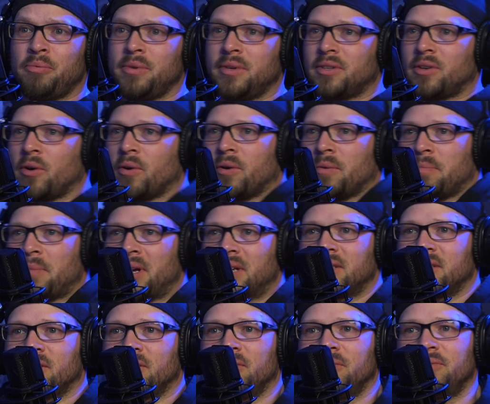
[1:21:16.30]
wouldn't go to
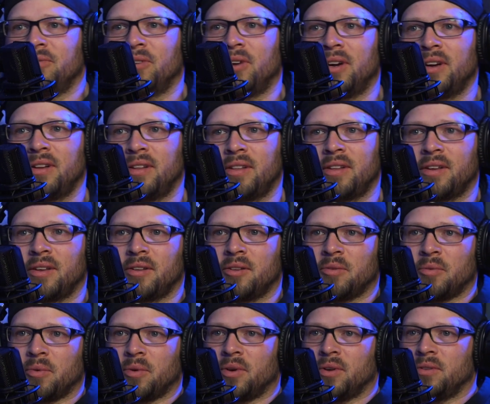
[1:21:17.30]
Mexico for anything in
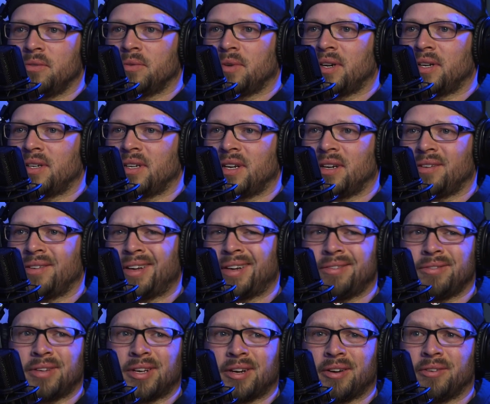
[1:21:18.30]
the world right now. I
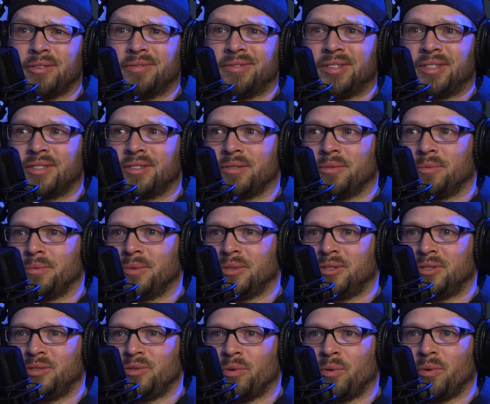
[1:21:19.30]
don't care if it's a
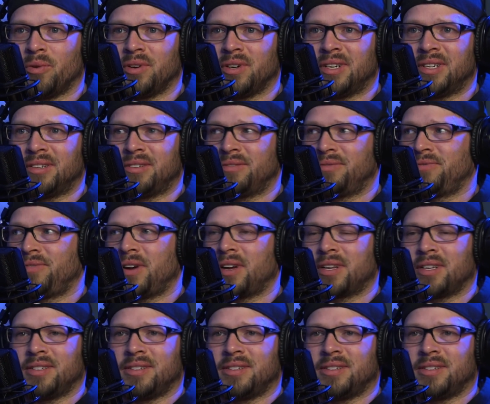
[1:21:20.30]
resort, fucking.